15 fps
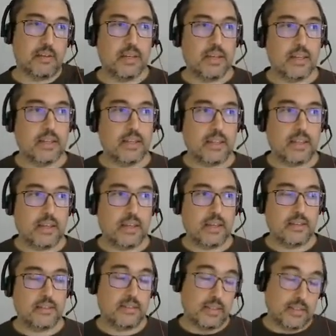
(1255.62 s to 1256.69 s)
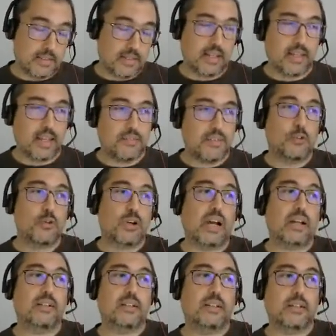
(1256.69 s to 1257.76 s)
the inside EFI that you can
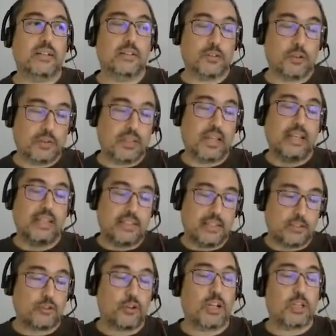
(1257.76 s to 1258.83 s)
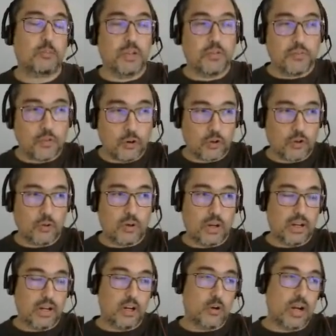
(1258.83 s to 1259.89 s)
so the, it's stored before uh,
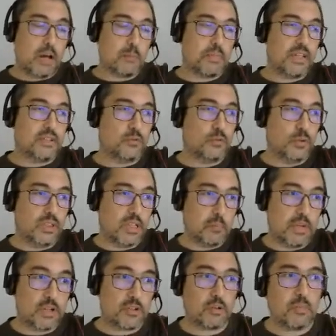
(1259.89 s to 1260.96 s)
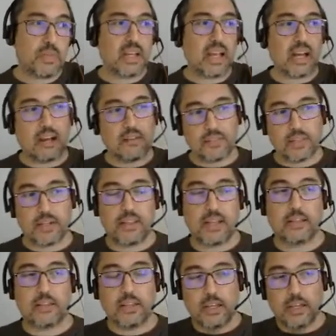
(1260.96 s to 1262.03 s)
GRUB is doing the measurement and after that
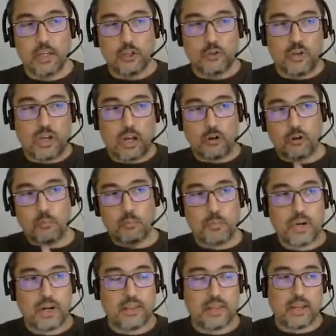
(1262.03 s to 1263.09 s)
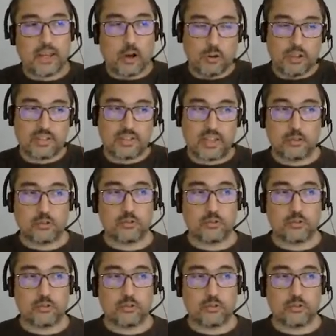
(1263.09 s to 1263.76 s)
you can compare the other status and the